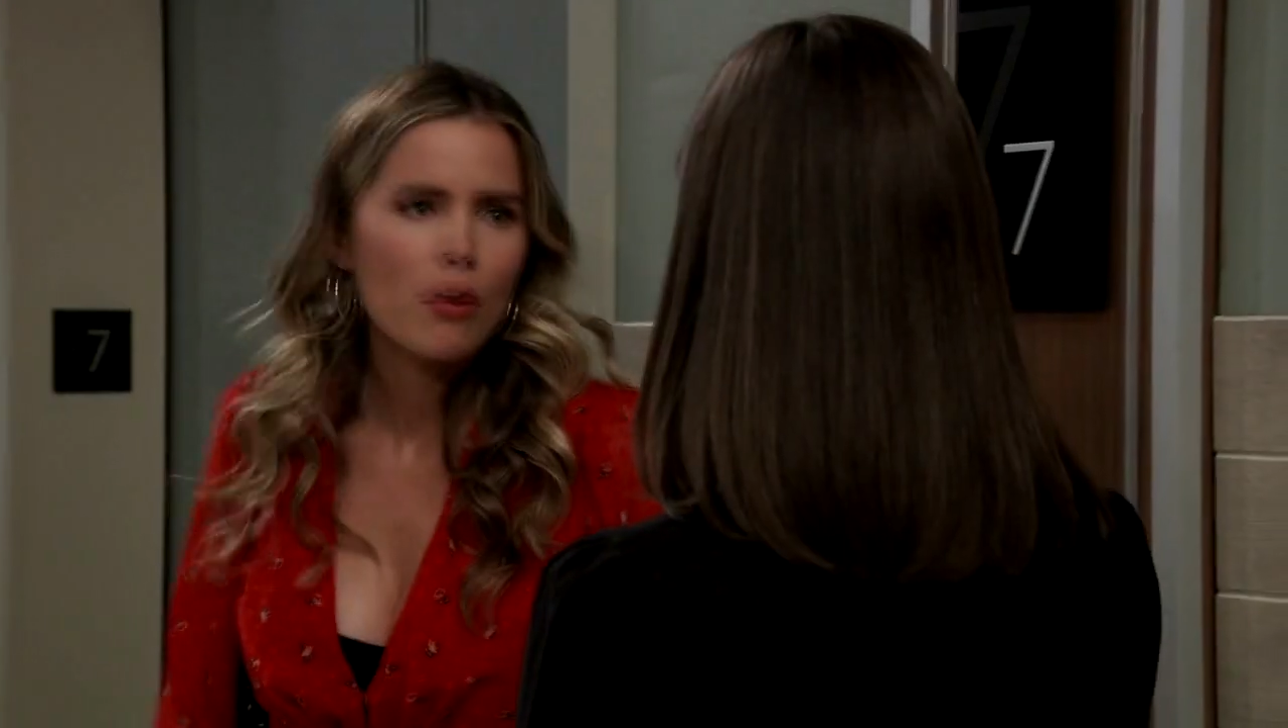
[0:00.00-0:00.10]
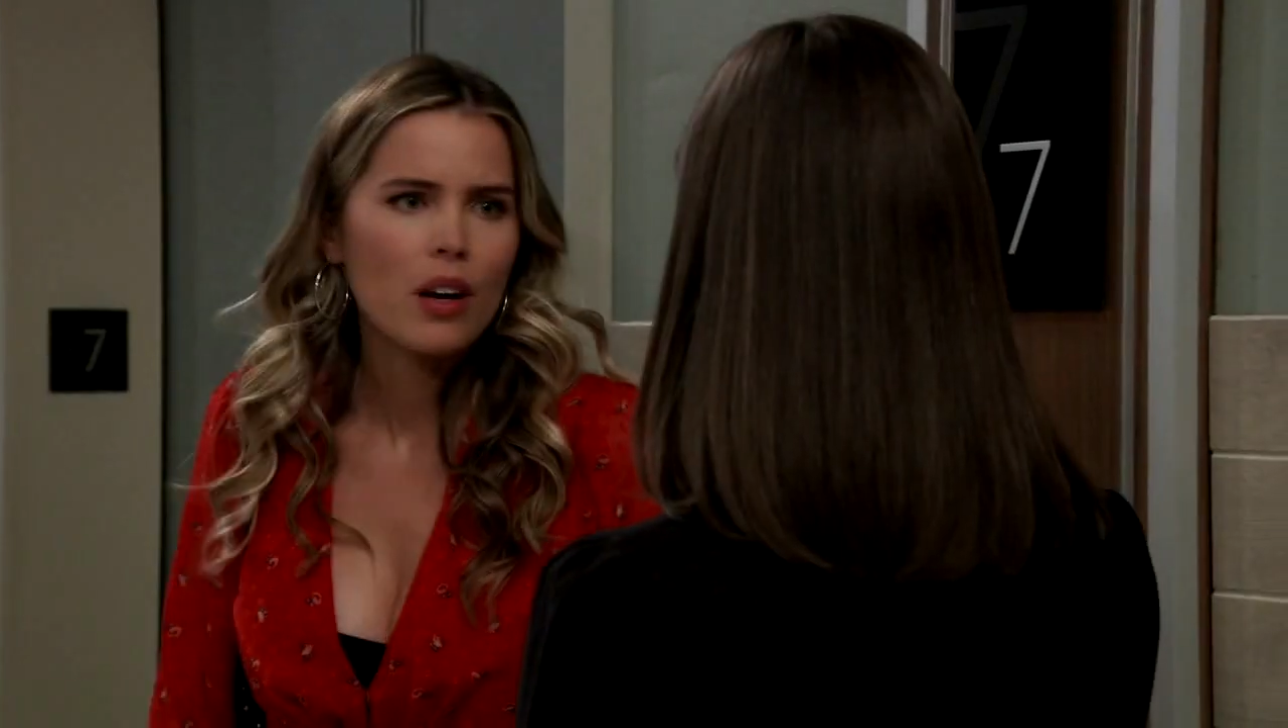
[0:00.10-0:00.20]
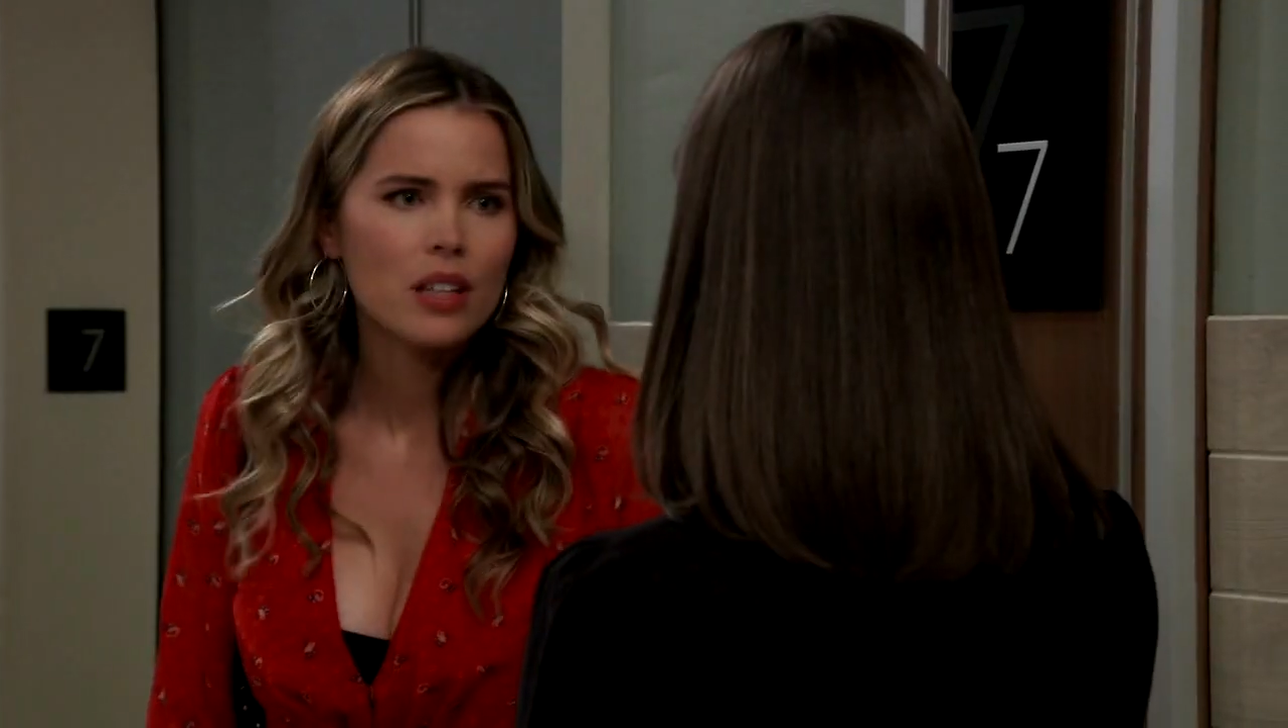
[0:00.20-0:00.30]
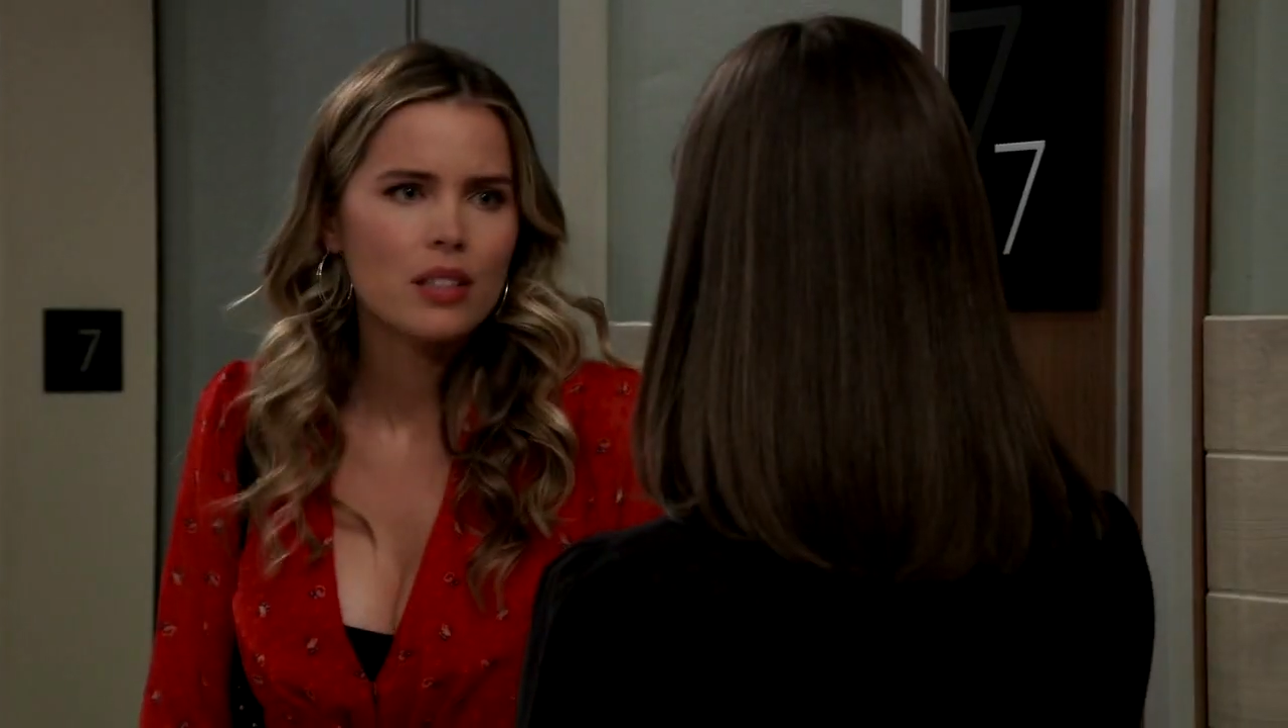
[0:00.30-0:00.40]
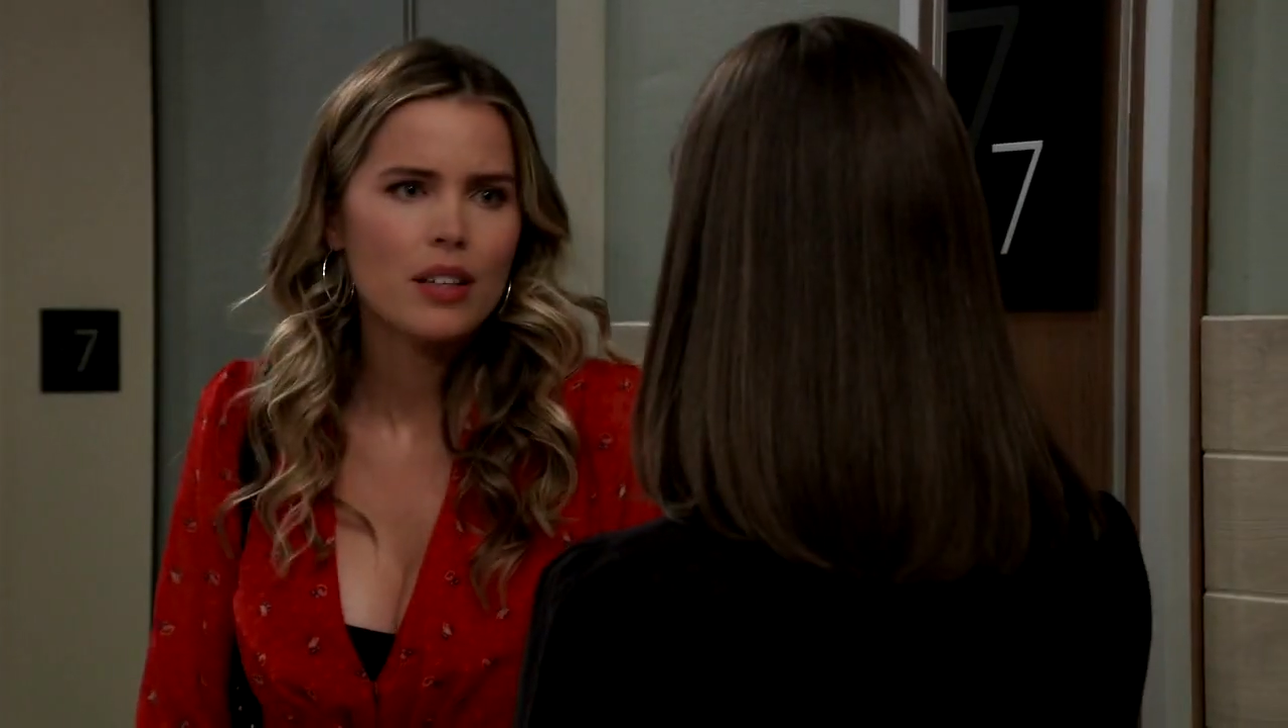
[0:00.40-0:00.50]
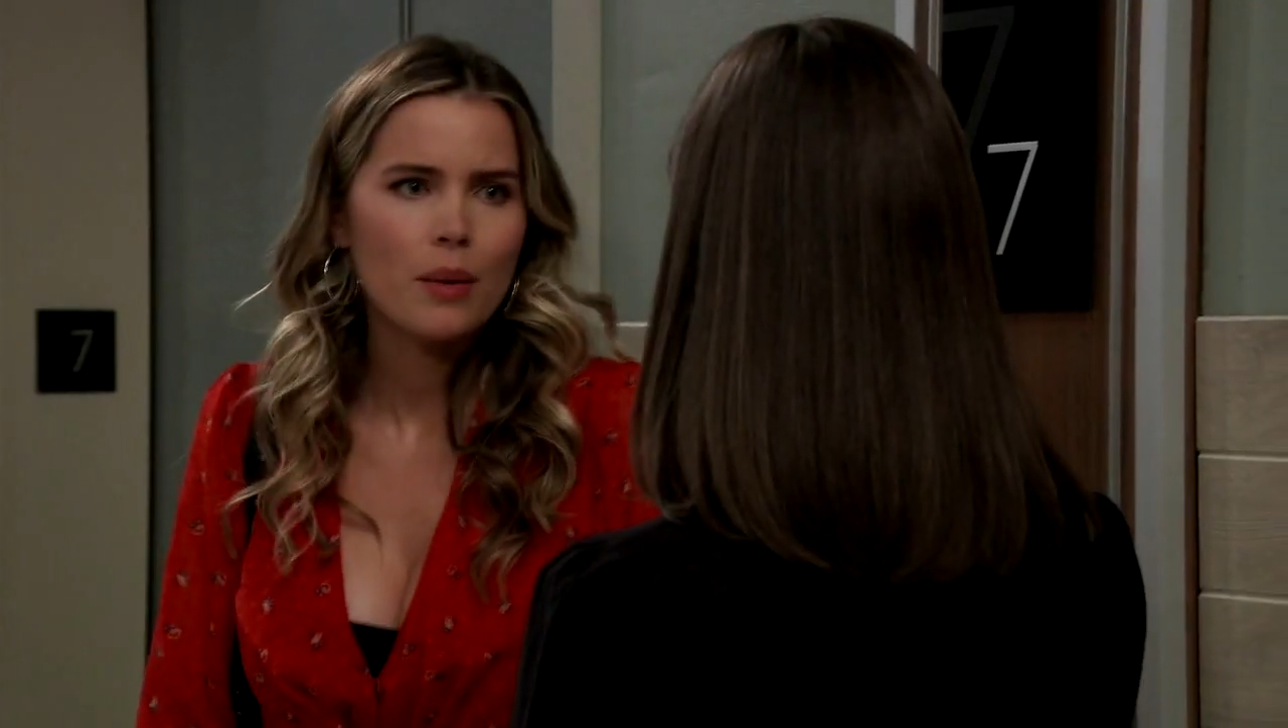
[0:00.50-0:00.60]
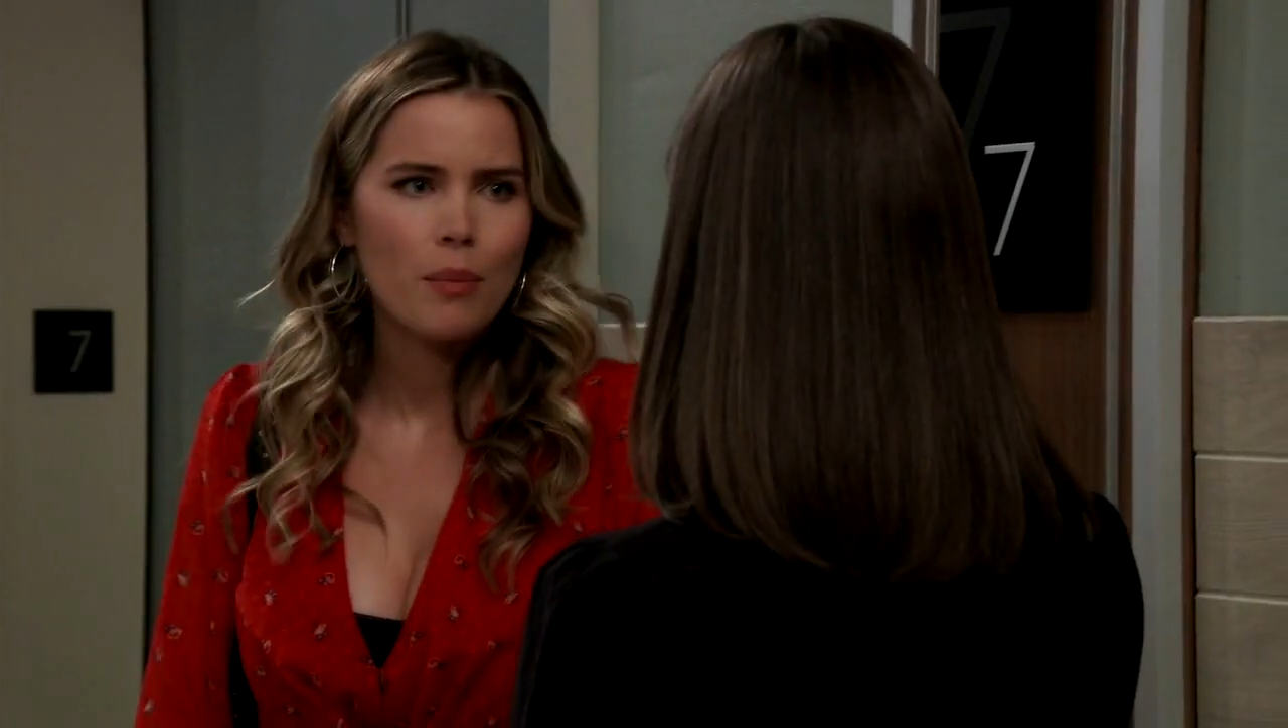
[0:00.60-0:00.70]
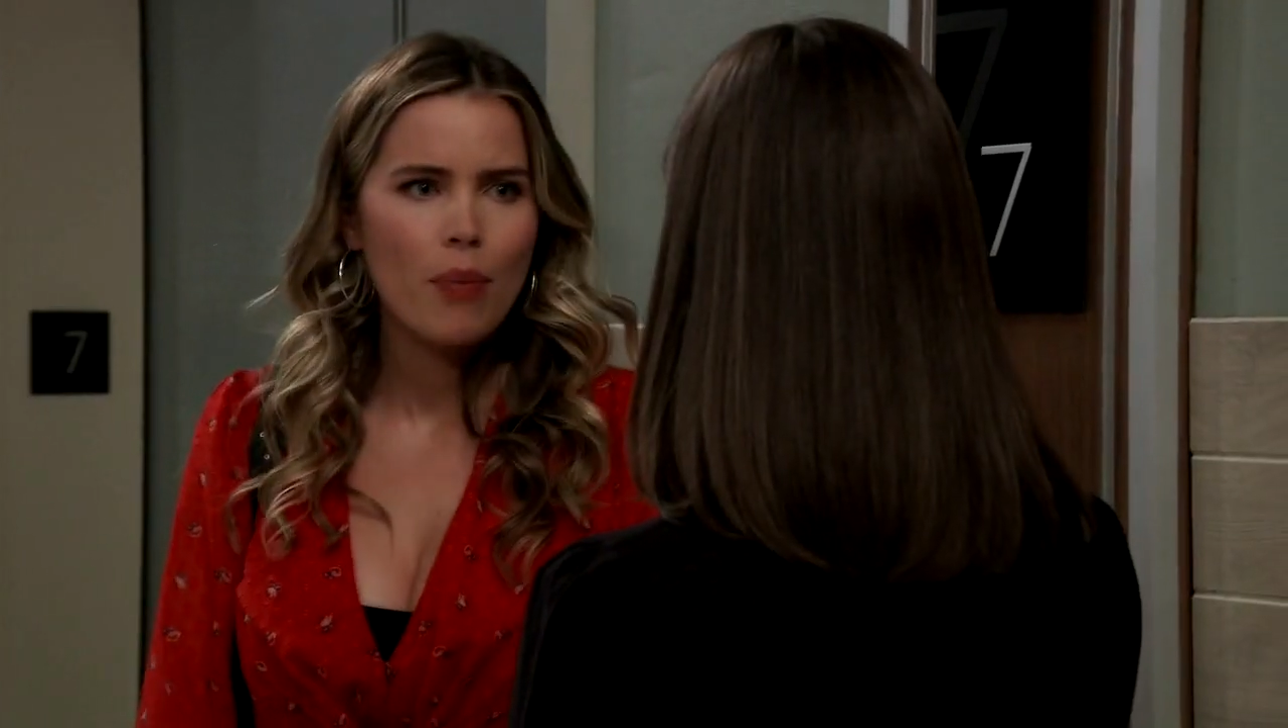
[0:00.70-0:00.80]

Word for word: wanted to